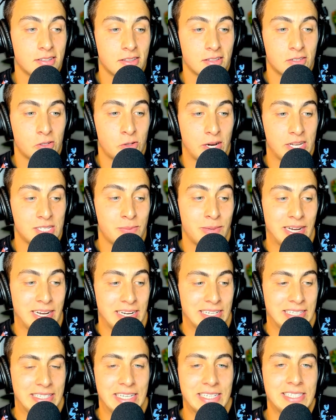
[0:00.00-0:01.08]

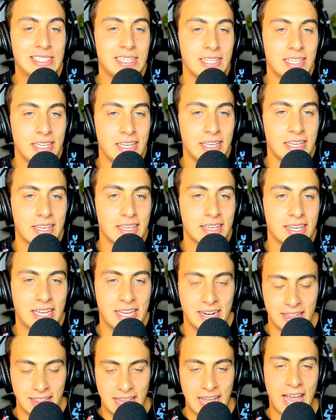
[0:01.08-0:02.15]
transmitted digitally can
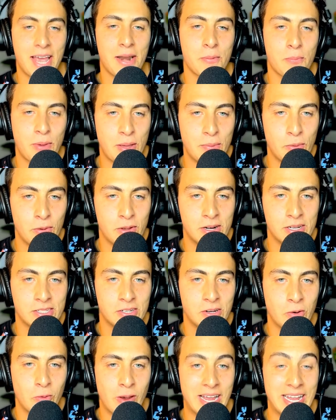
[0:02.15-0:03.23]
land people in a
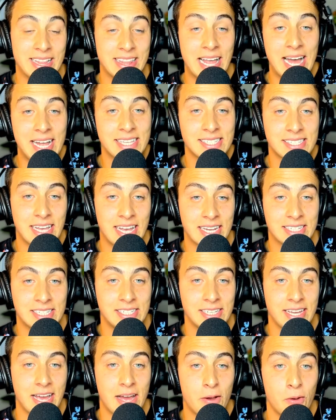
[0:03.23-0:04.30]
certain way and that's
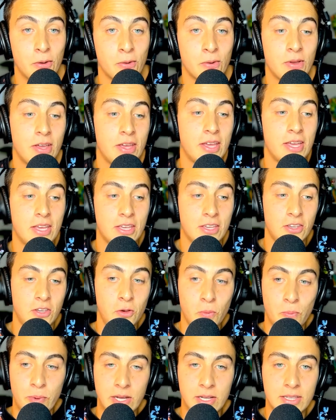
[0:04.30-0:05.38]
actually how you
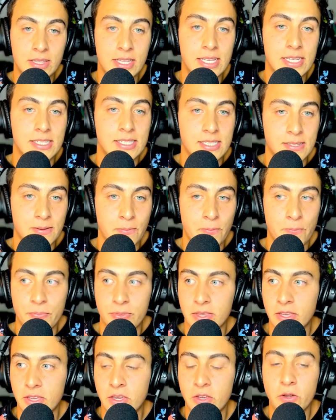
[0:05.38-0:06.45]
built this
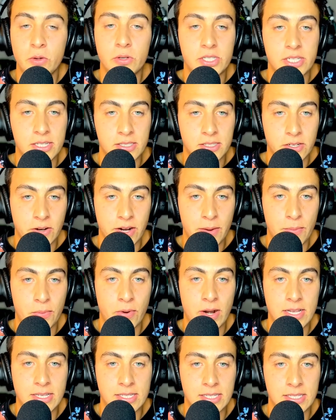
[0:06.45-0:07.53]
huge instagram
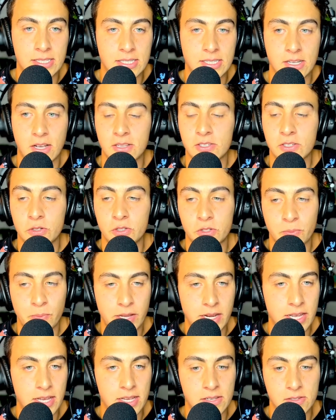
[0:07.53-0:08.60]
presence on social
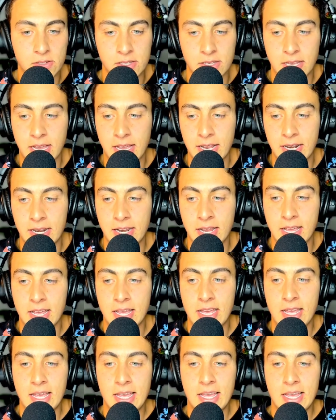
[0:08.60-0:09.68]
medias and
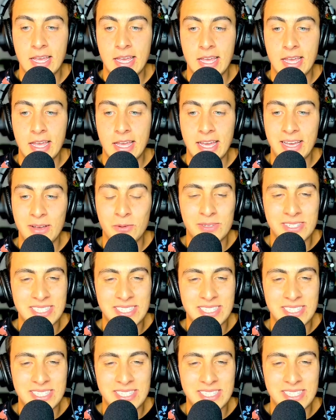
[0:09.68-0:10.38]
it was